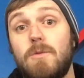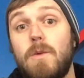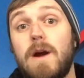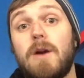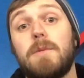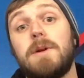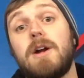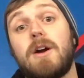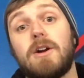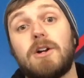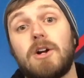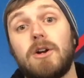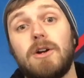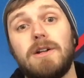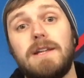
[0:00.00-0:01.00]
where we are
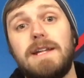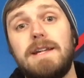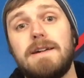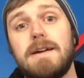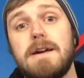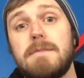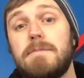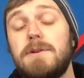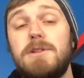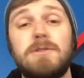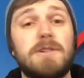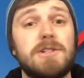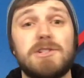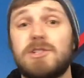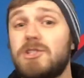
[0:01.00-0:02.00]
currently, but you
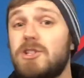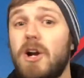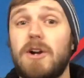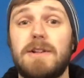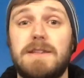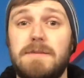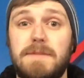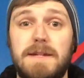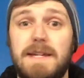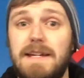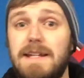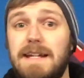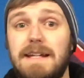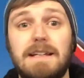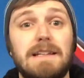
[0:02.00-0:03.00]
can just start at the
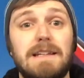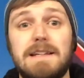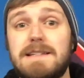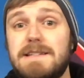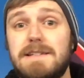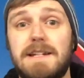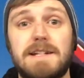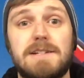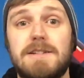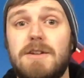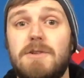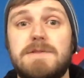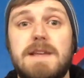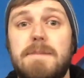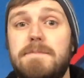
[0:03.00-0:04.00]
beginning, listening to
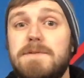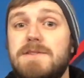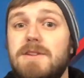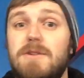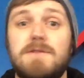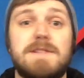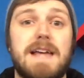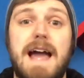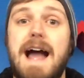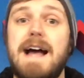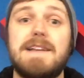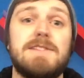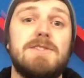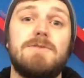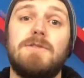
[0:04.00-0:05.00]
those episodes
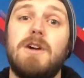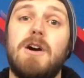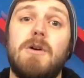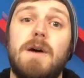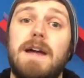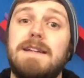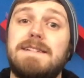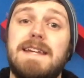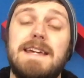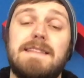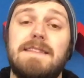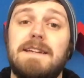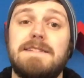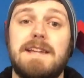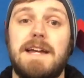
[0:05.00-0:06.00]
as you go and take
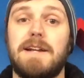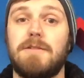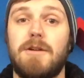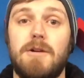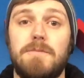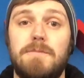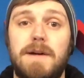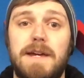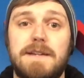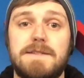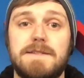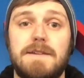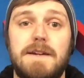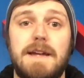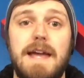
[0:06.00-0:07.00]
things at your own
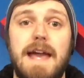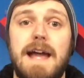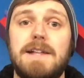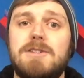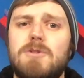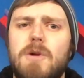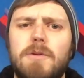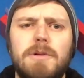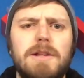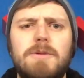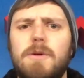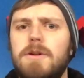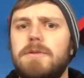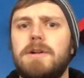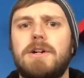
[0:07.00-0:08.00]
pace. And so I really
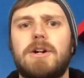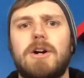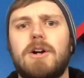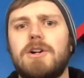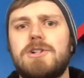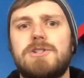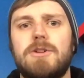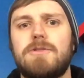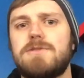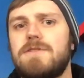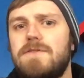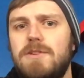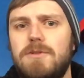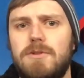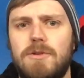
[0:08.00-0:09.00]
want to encourage those
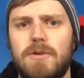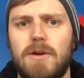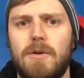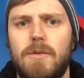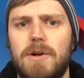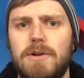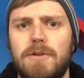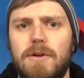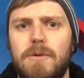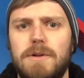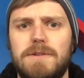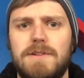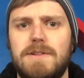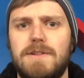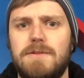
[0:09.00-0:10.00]
of you who are wondering
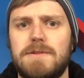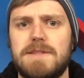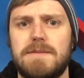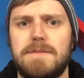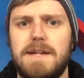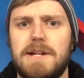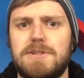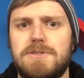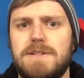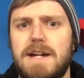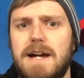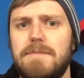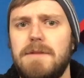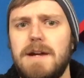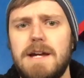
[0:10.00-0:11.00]
what to do with some of the extra
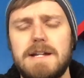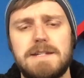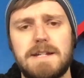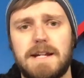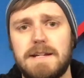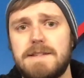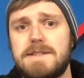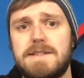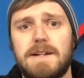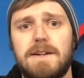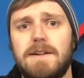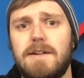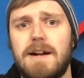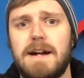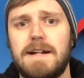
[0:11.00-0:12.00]
time to
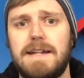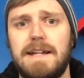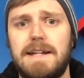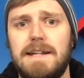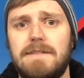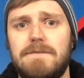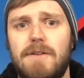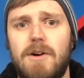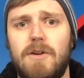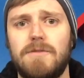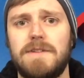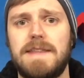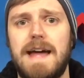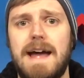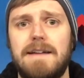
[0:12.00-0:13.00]
consider getting involved
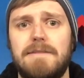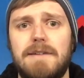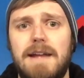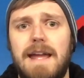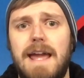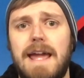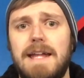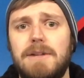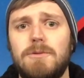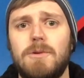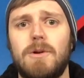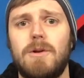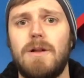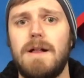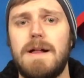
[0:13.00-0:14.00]
in that
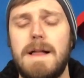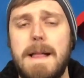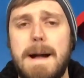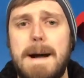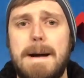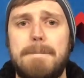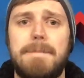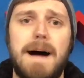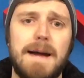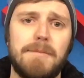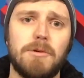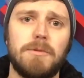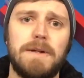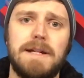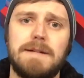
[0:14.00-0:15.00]
annual
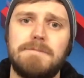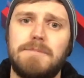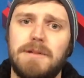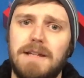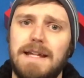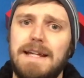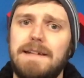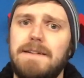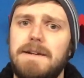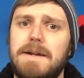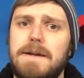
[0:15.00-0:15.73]
Bible reading plan,